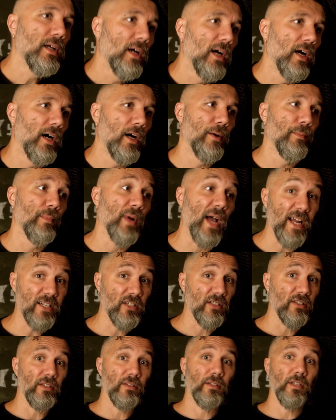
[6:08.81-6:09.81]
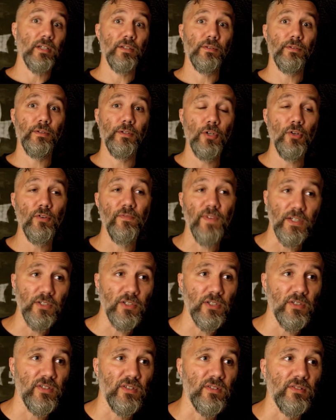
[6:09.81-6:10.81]
Actually, the new
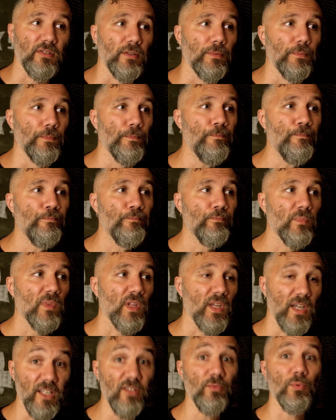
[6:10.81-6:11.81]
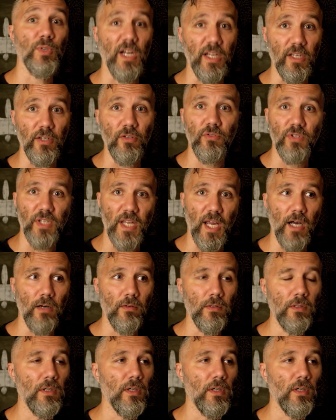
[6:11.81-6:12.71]
venture system is what I use now.